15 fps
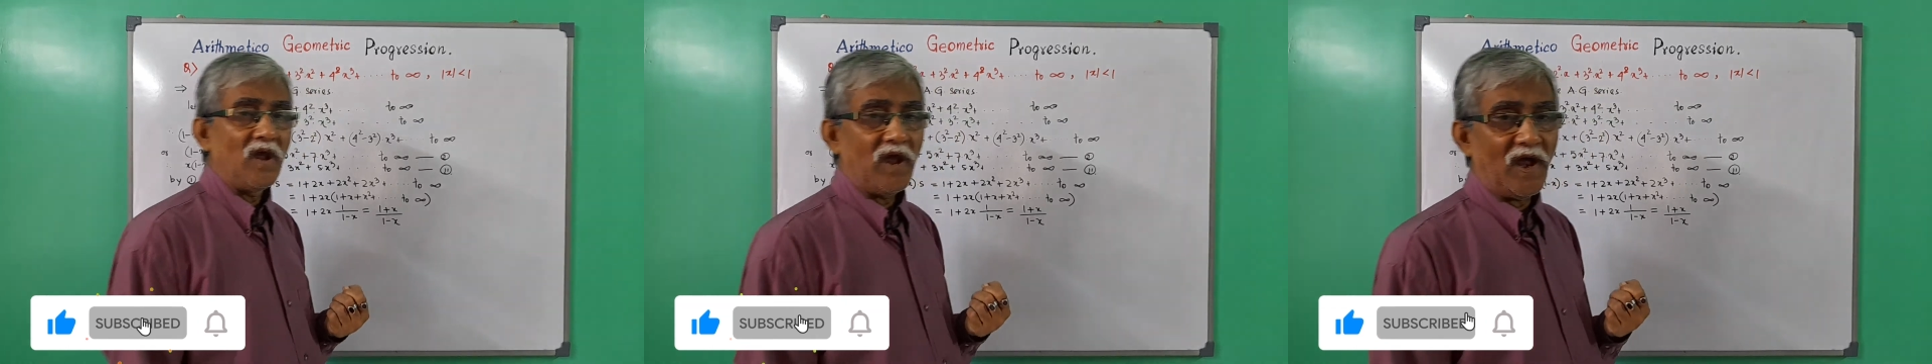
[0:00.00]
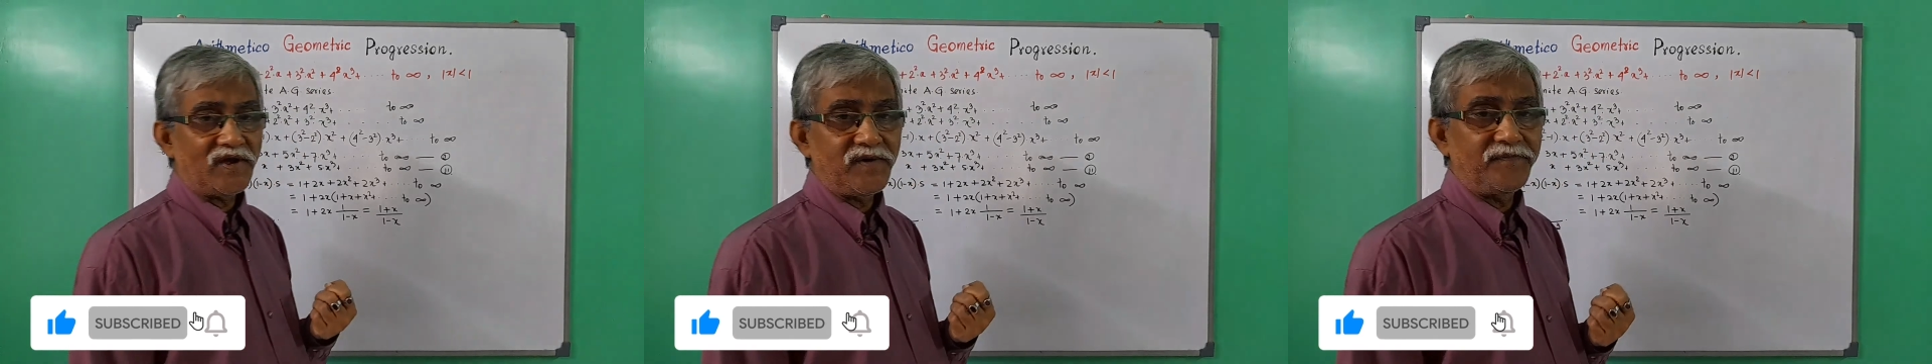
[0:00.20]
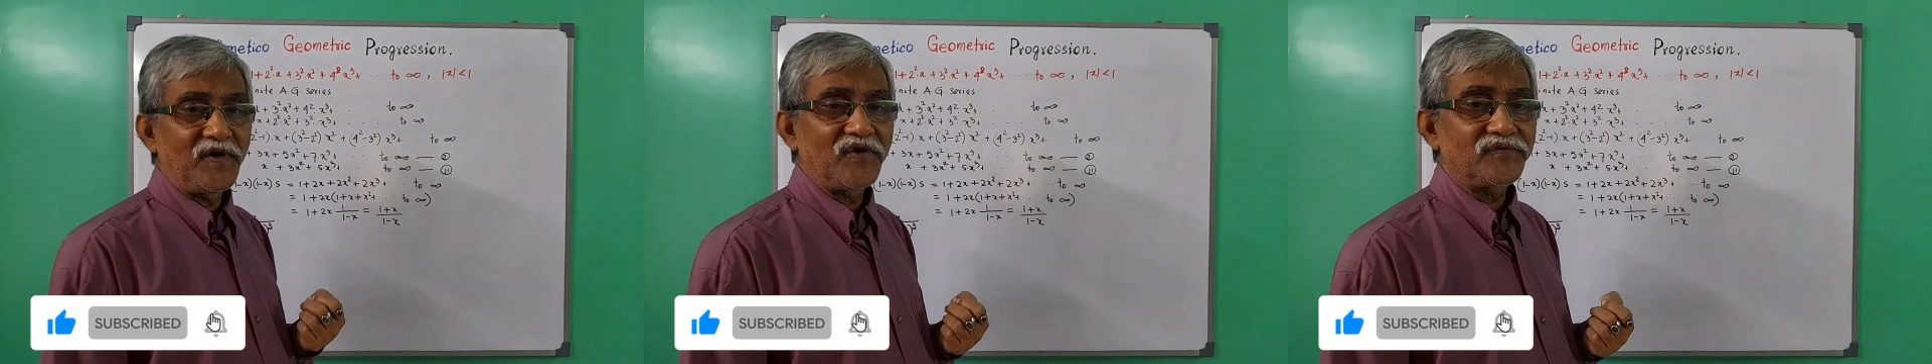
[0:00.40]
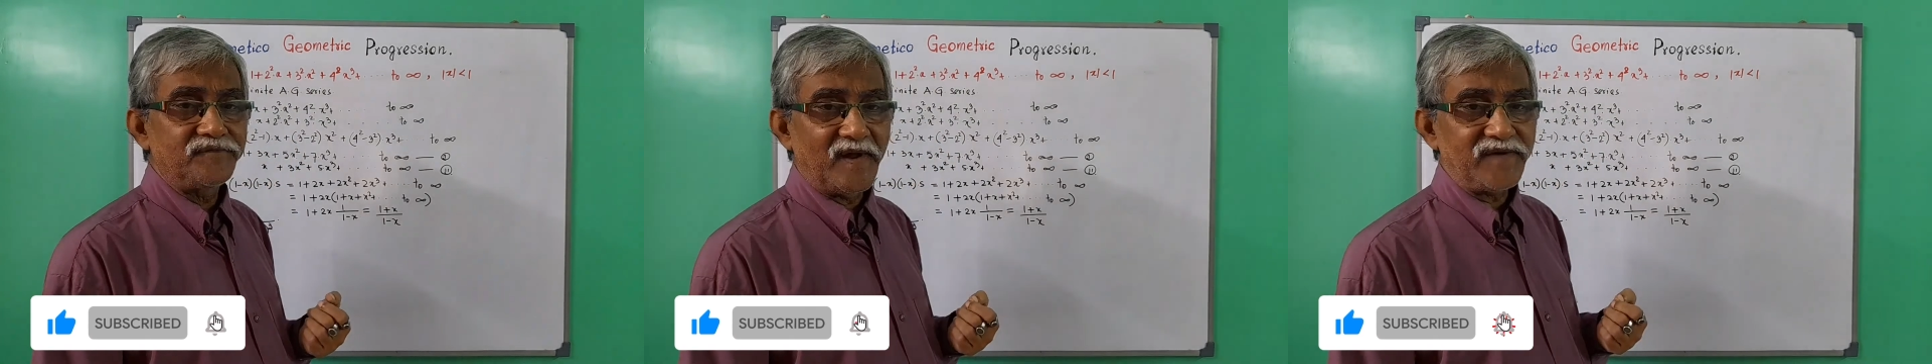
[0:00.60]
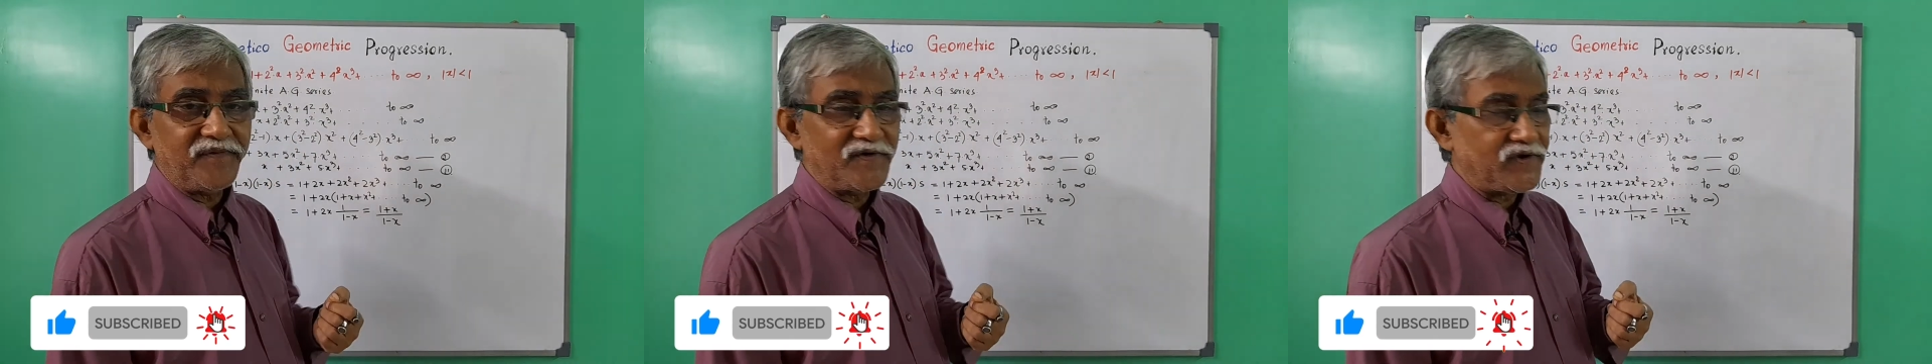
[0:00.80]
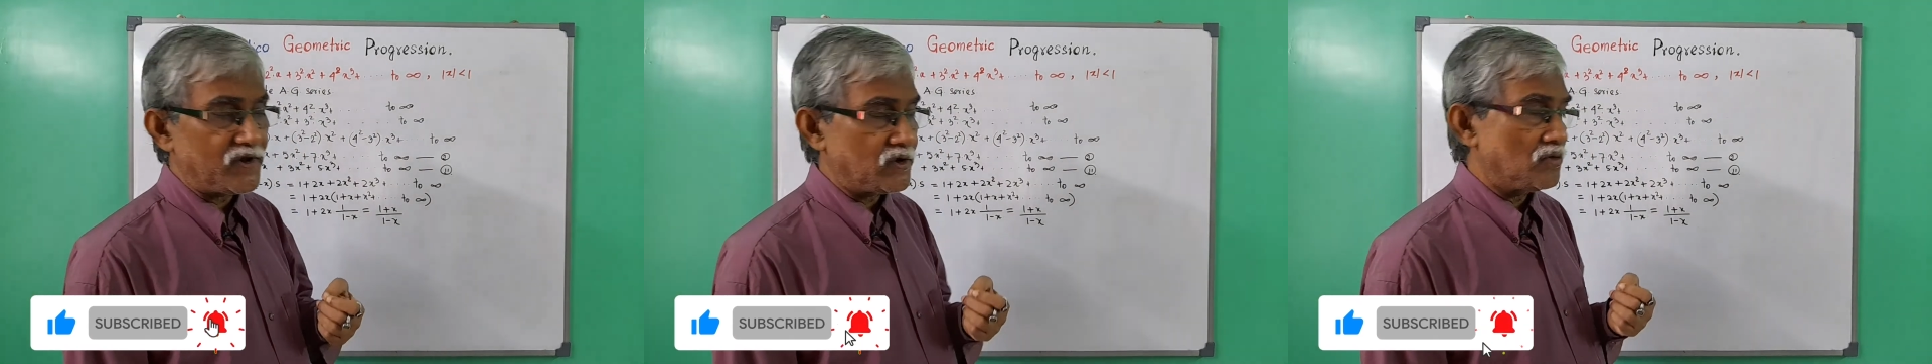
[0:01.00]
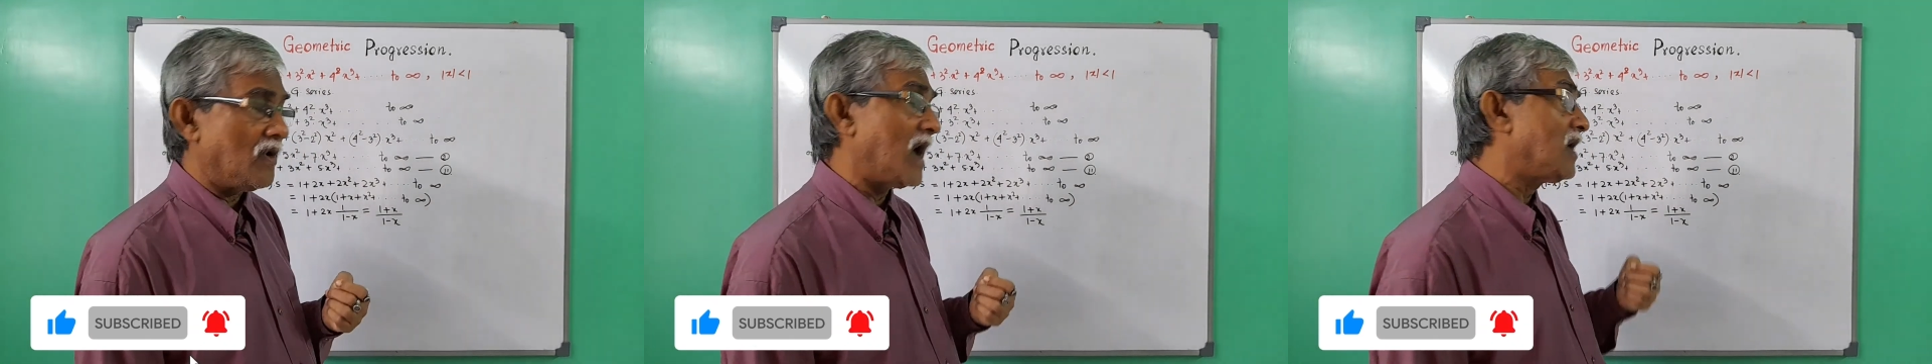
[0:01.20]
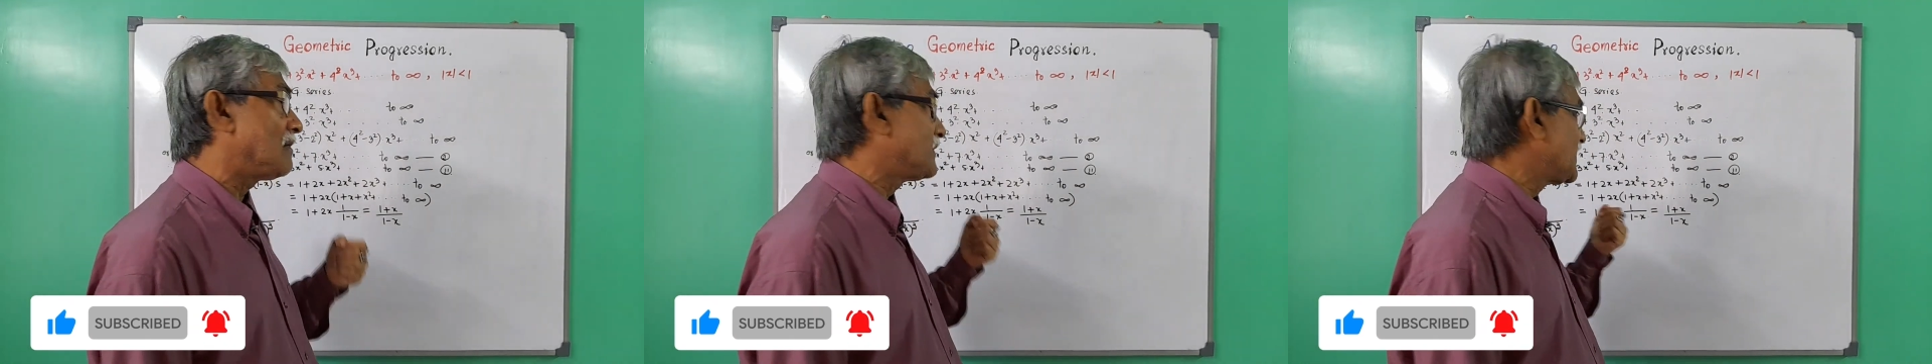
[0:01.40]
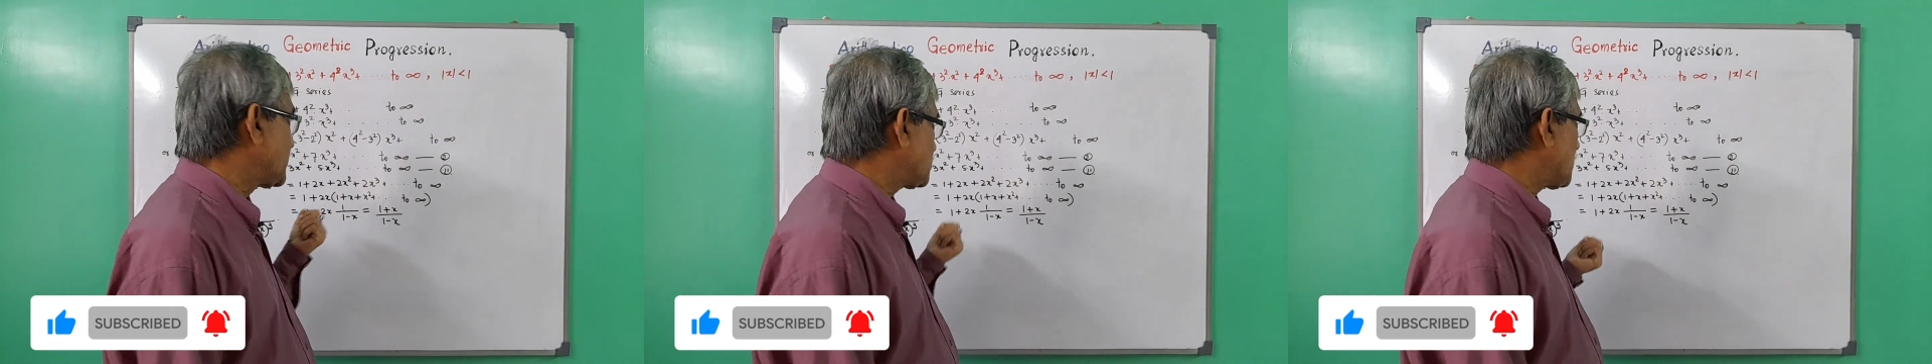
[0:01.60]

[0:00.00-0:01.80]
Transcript: and if it is benefiting you, I will be